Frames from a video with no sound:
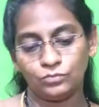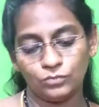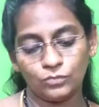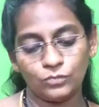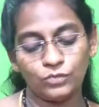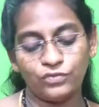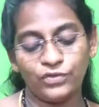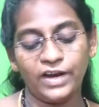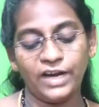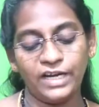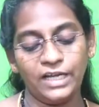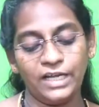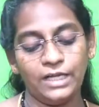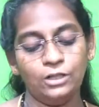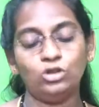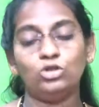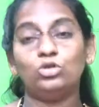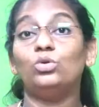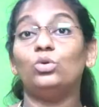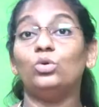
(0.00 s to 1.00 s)

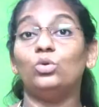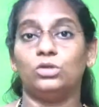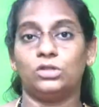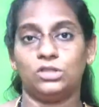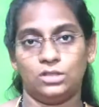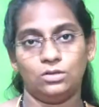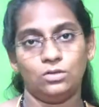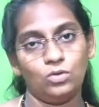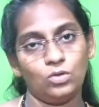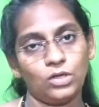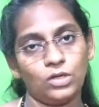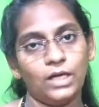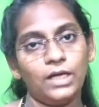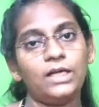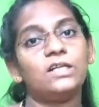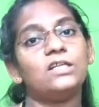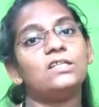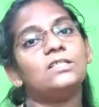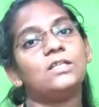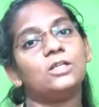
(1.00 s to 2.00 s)
finding truth. Okay,
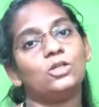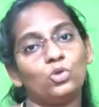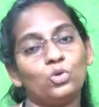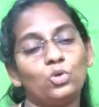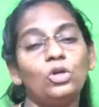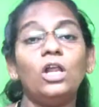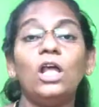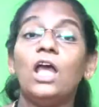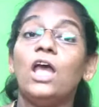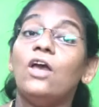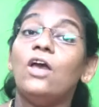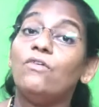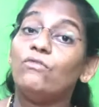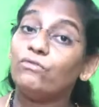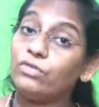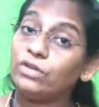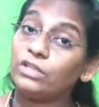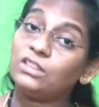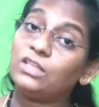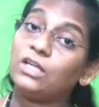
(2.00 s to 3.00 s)
it is a tool
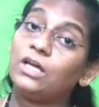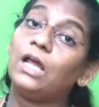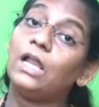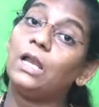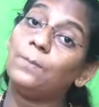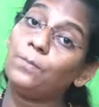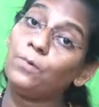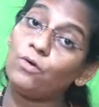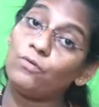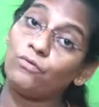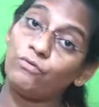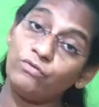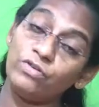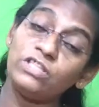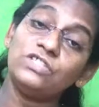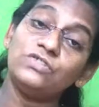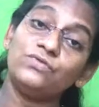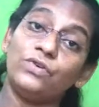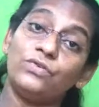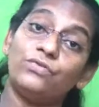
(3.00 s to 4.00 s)
with the help of
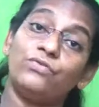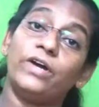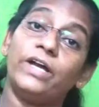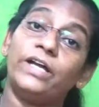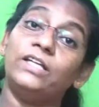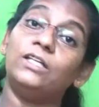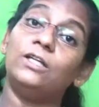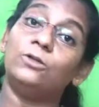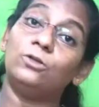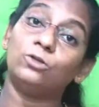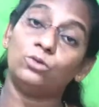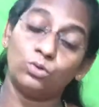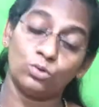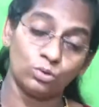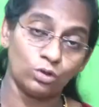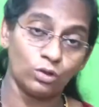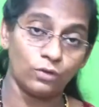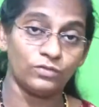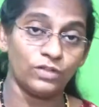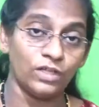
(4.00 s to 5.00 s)
which we find the truth
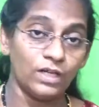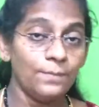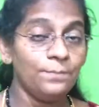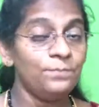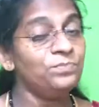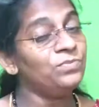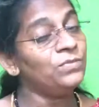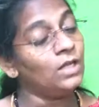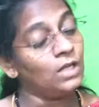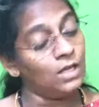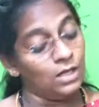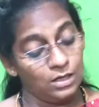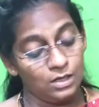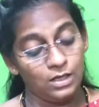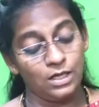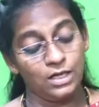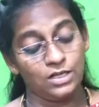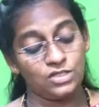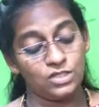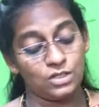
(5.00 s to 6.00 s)
of the
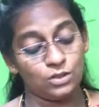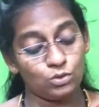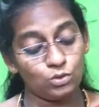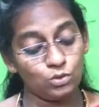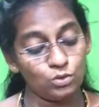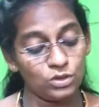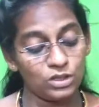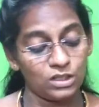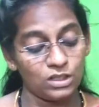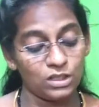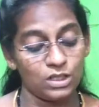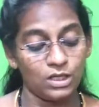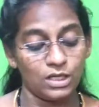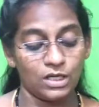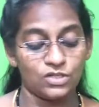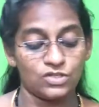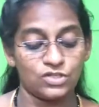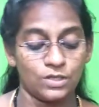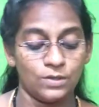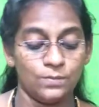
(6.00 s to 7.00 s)
nature, truth in the
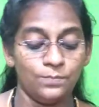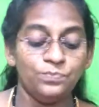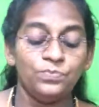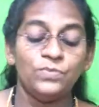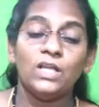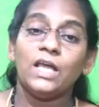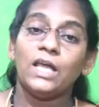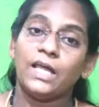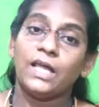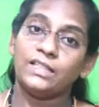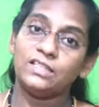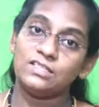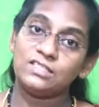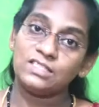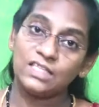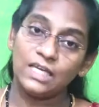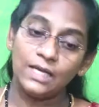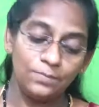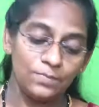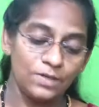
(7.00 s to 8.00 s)
nature. At the
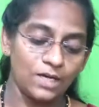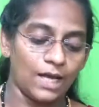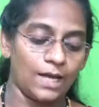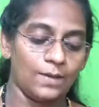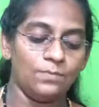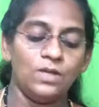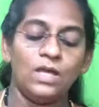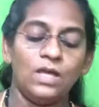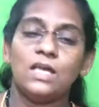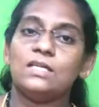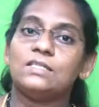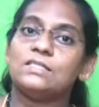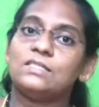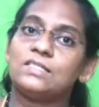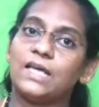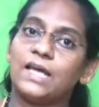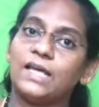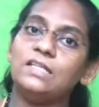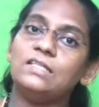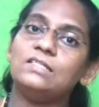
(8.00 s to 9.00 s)
same time,
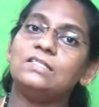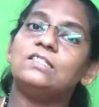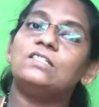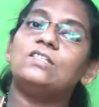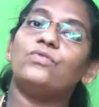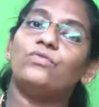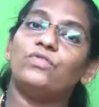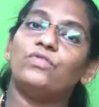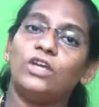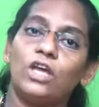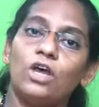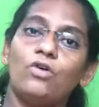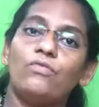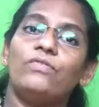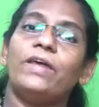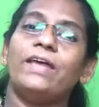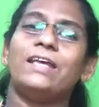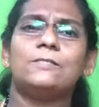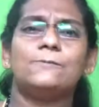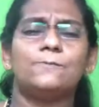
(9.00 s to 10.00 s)
science is a way of
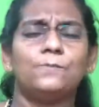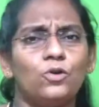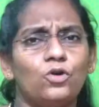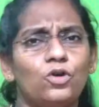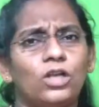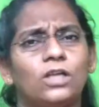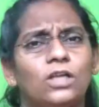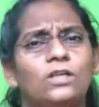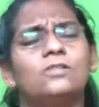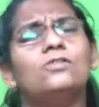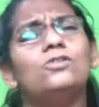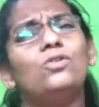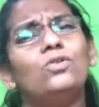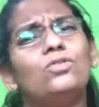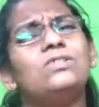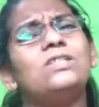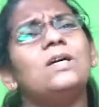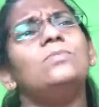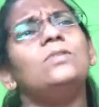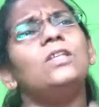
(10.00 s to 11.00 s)
exploring. So
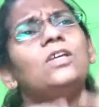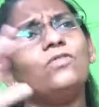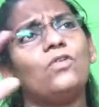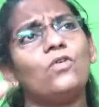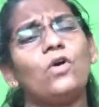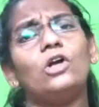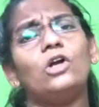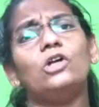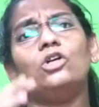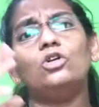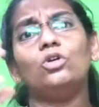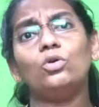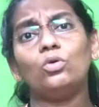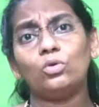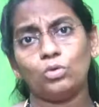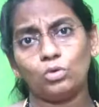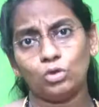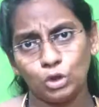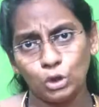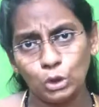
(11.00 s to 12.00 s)
something we want to do
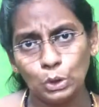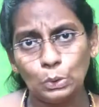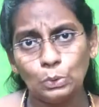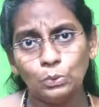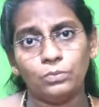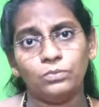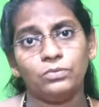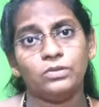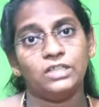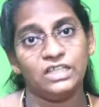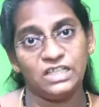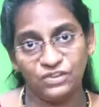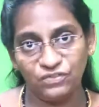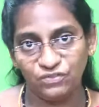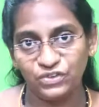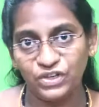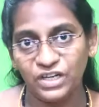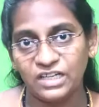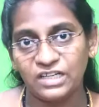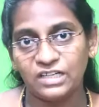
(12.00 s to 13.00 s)
new,
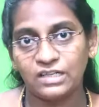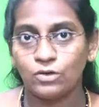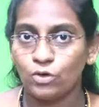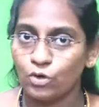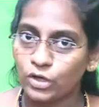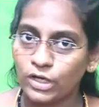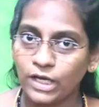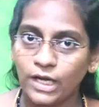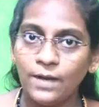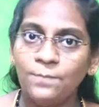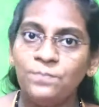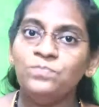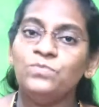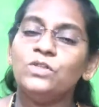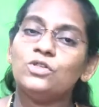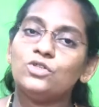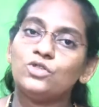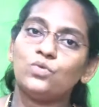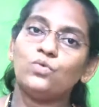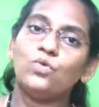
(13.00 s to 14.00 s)
different. Okay,
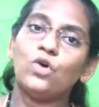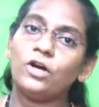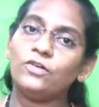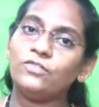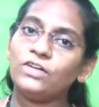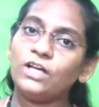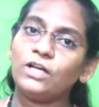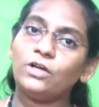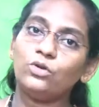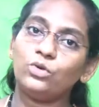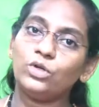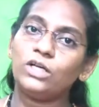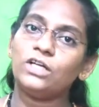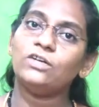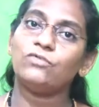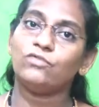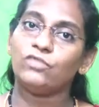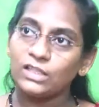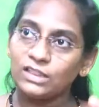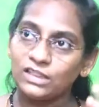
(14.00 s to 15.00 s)
so what we are
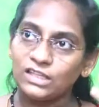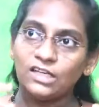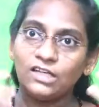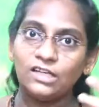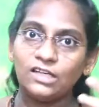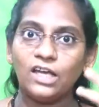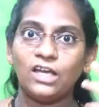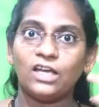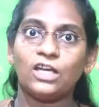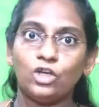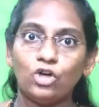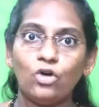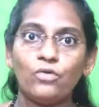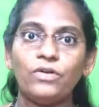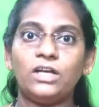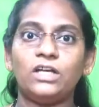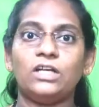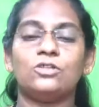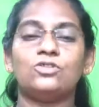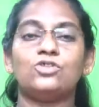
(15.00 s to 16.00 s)
doing, we are thinking,
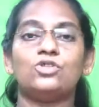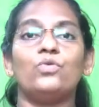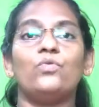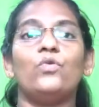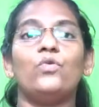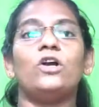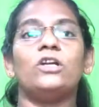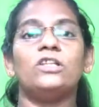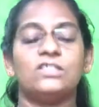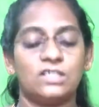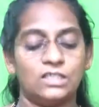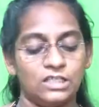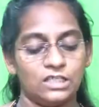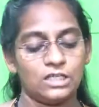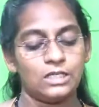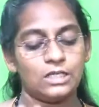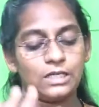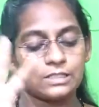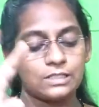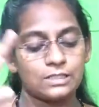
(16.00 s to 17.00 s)
innovating. So what is that?
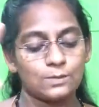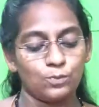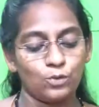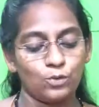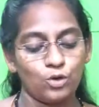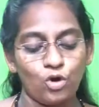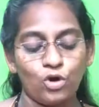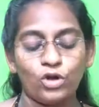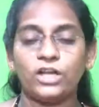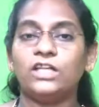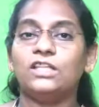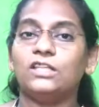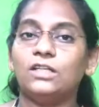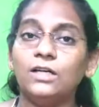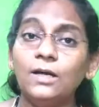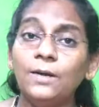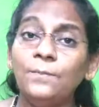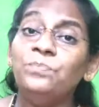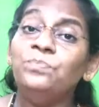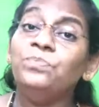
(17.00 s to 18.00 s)
Exploring
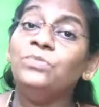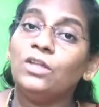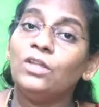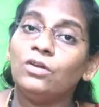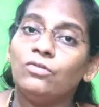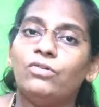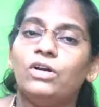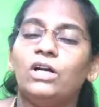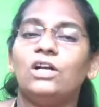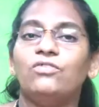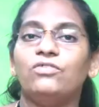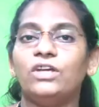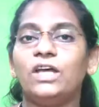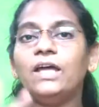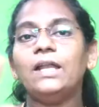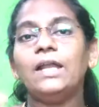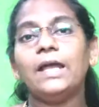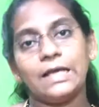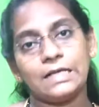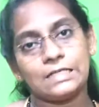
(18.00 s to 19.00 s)
the world. We are
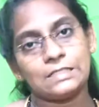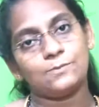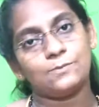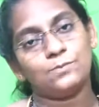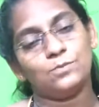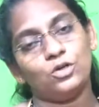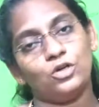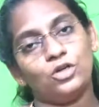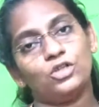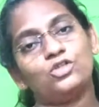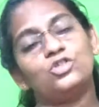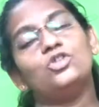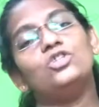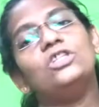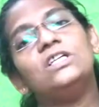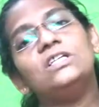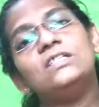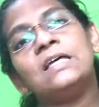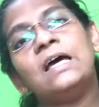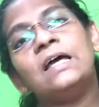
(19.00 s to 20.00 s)
exploring. So
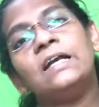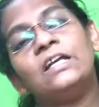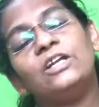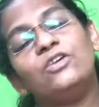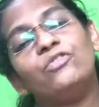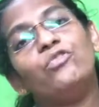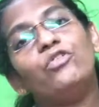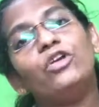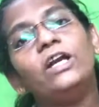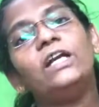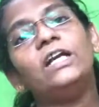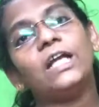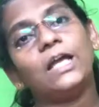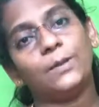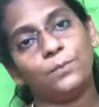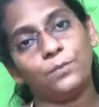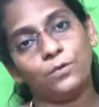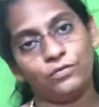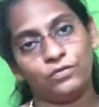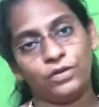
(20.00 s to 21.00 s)
these are different
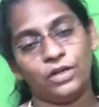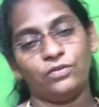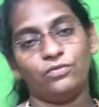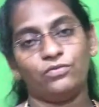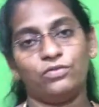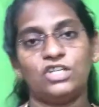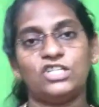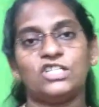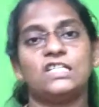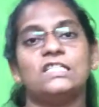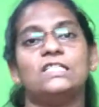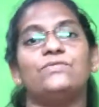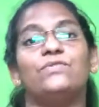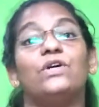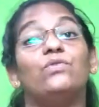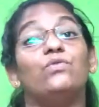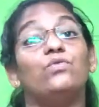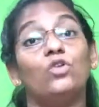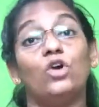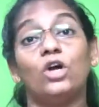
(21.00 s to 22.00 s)
type of definitions for
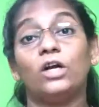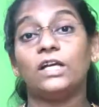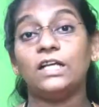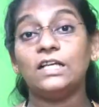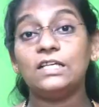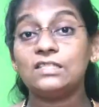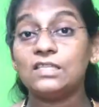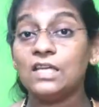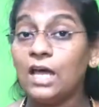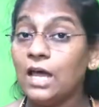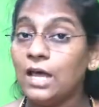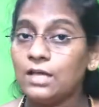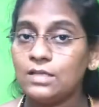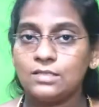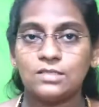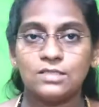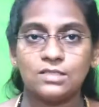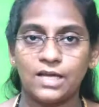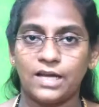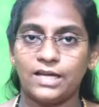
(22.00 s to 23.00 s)
what is
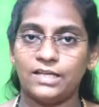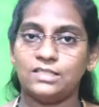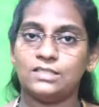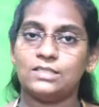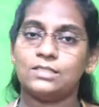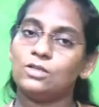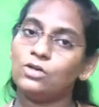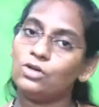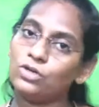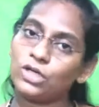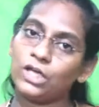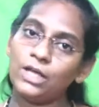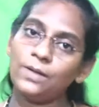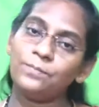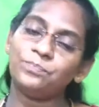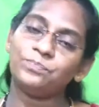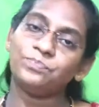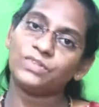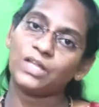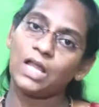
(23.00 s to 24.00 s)
science. Okay,
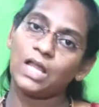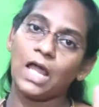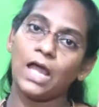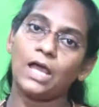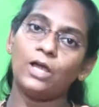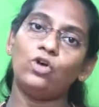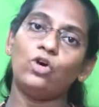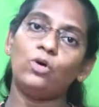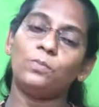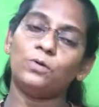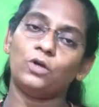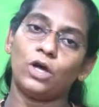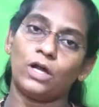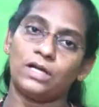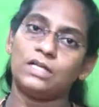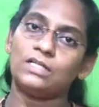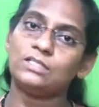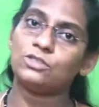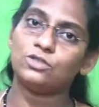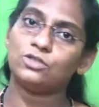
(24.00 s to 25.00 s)
I hope you
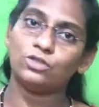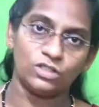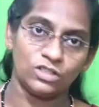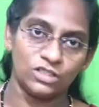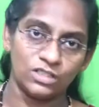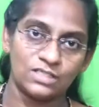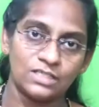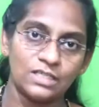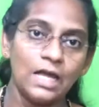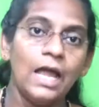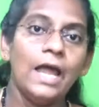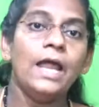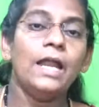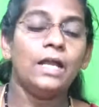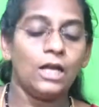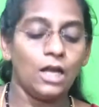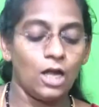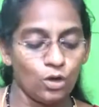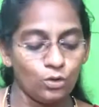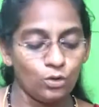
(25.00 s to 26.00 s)
understood this.
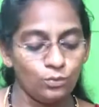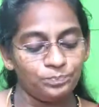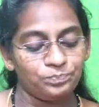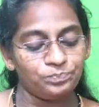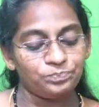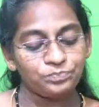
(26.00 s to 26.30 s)
Now